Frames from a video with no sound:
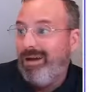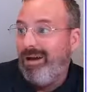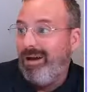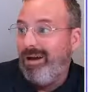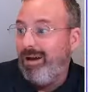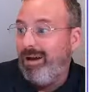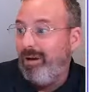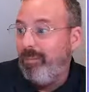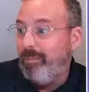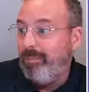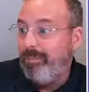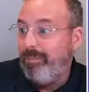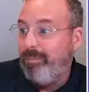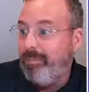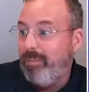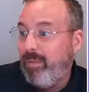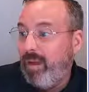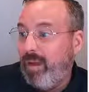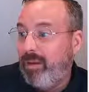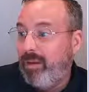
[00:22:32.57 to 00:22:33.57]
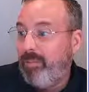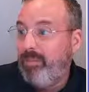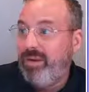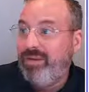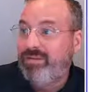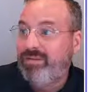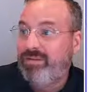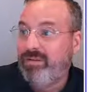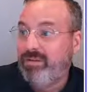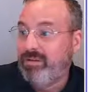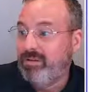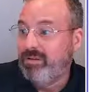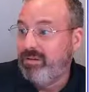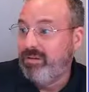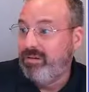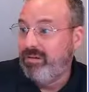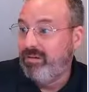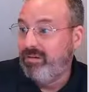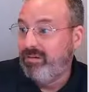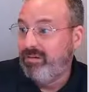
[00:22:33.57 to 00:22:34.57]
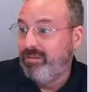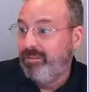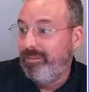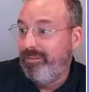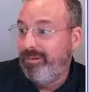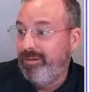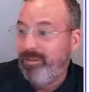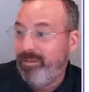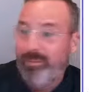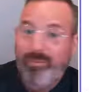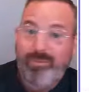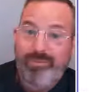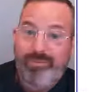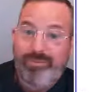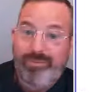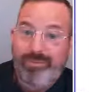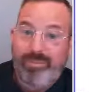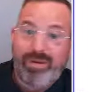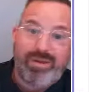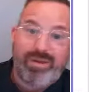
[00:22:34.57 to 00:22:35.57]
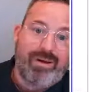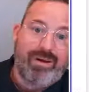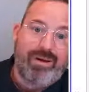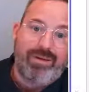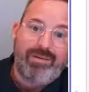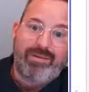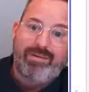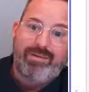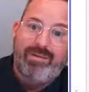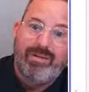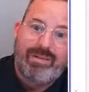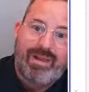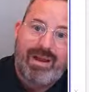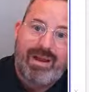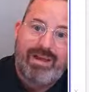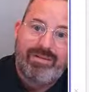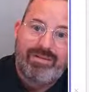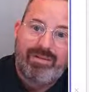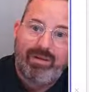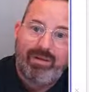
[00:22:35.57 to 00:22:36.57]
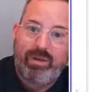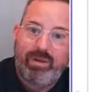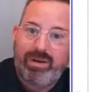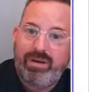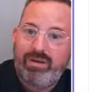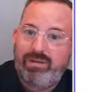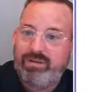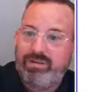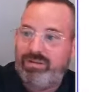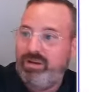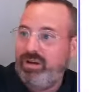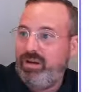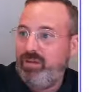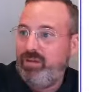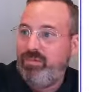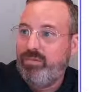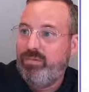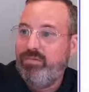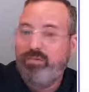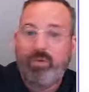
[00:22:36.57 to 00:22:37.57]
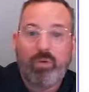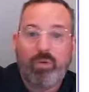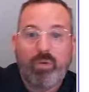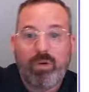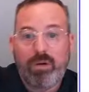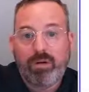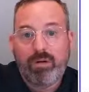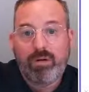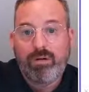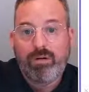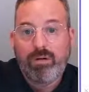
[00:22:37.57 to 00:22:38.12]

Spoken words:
It basically, because the last thing we had seen before